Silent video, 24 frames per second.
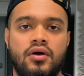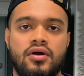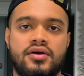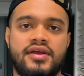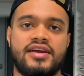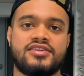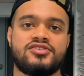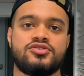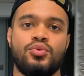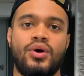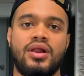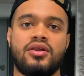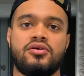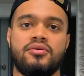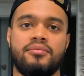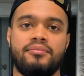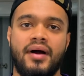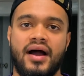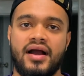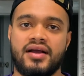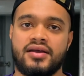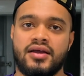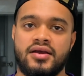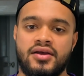Okay, so welcome
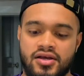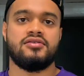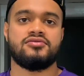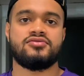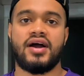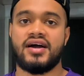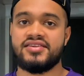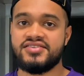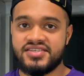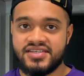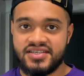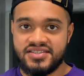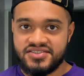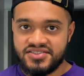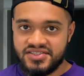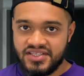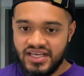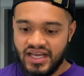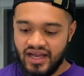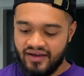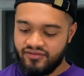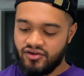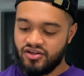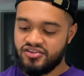back. So as you can
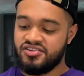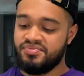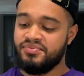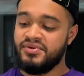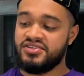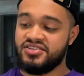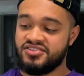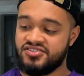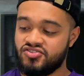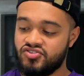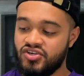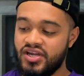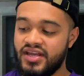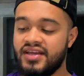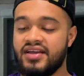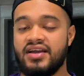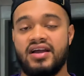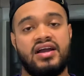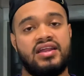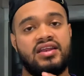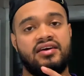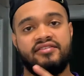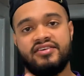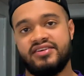see, I've got this piece of string
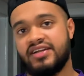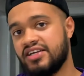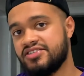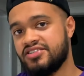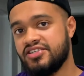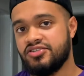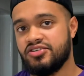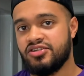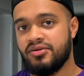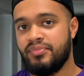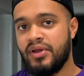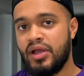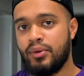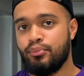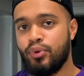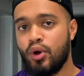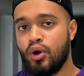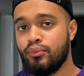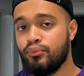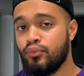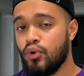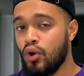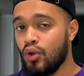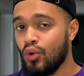and I've attached it to the ping
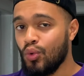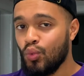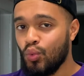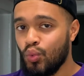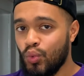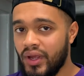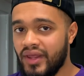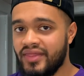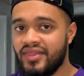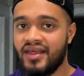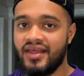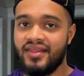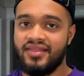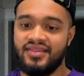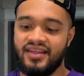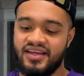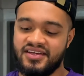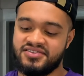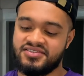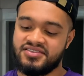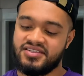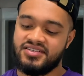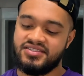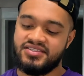pong ball with
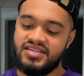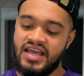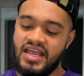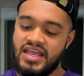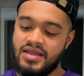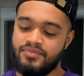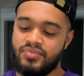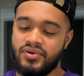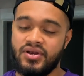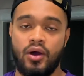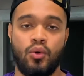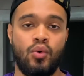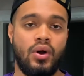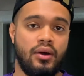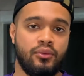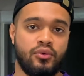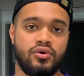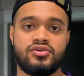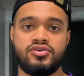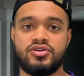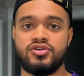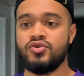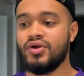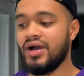this tape. Now what I'm
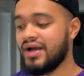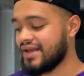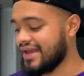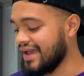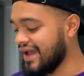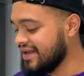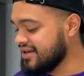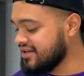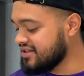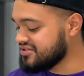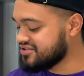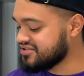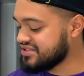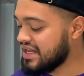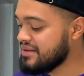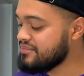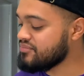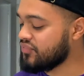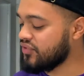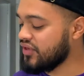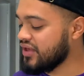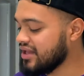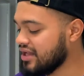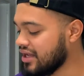going to do again, same
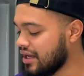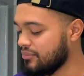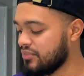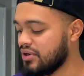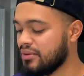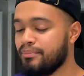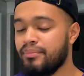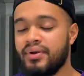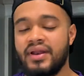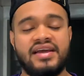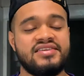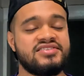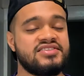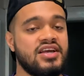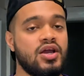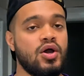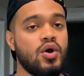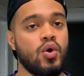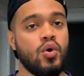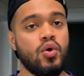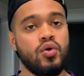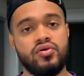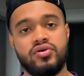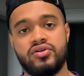thing, I'm going to place
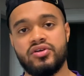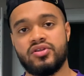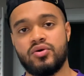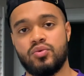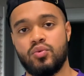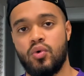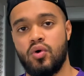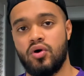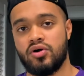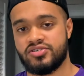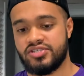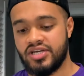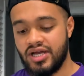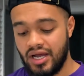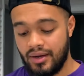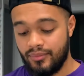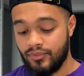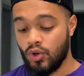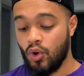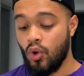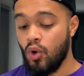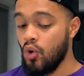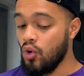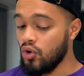it under the water, I'm
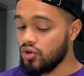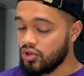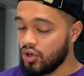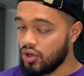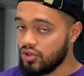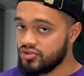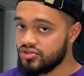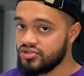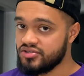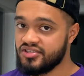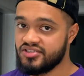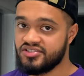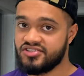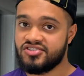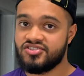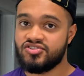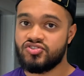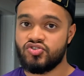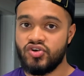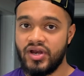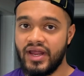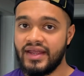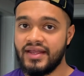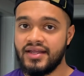going to hold onto the
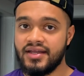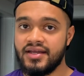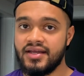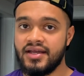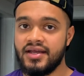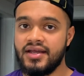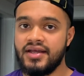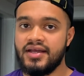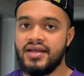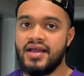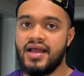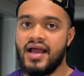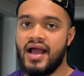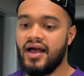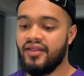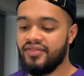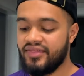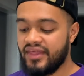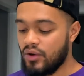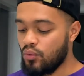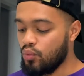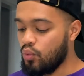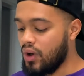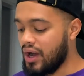string, and
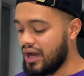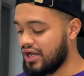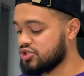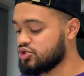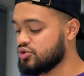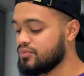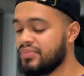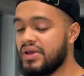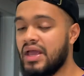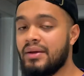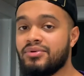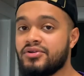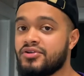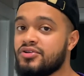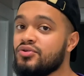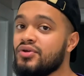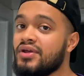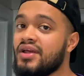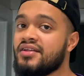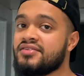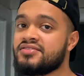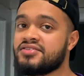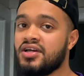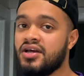then what I should be able to do
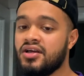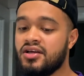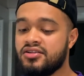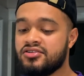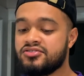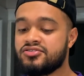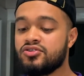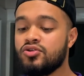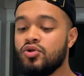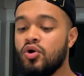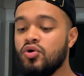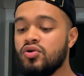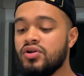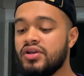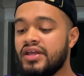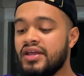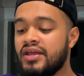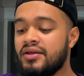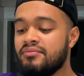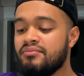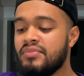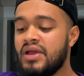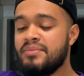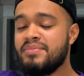is
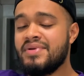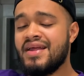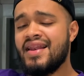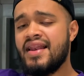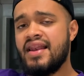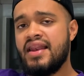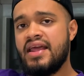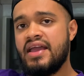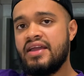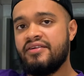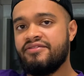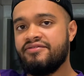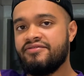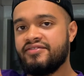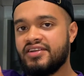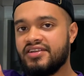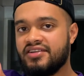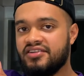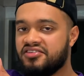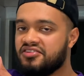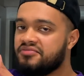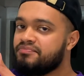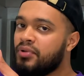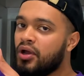slowly maybe lift
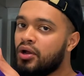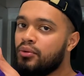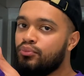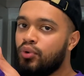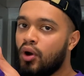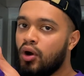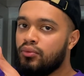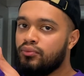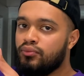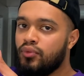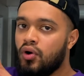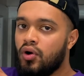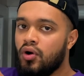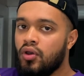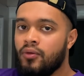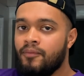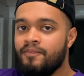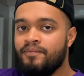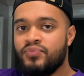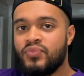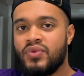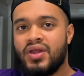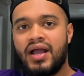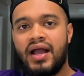this ping pong
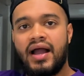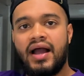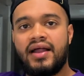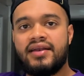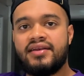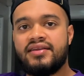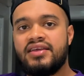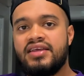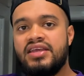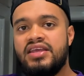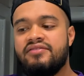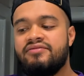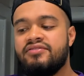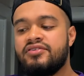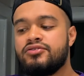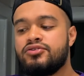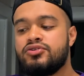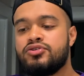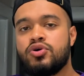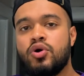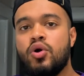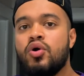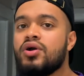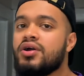ball and even
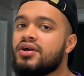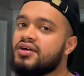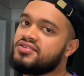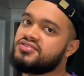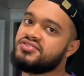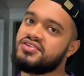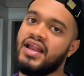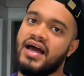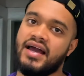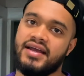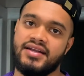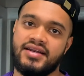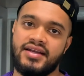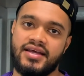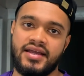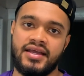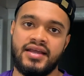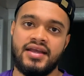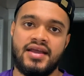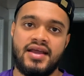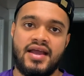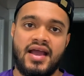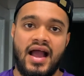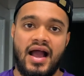tug slightly.
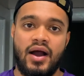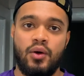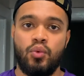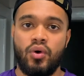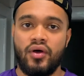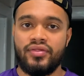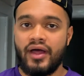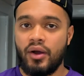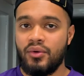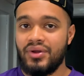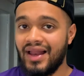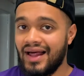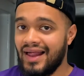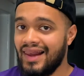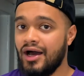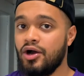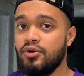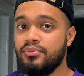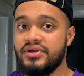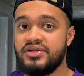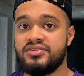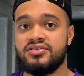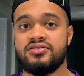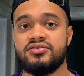And what that will allow
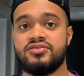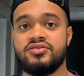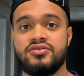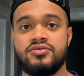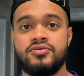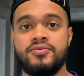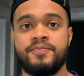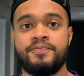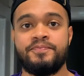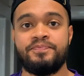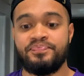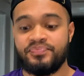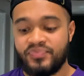me to do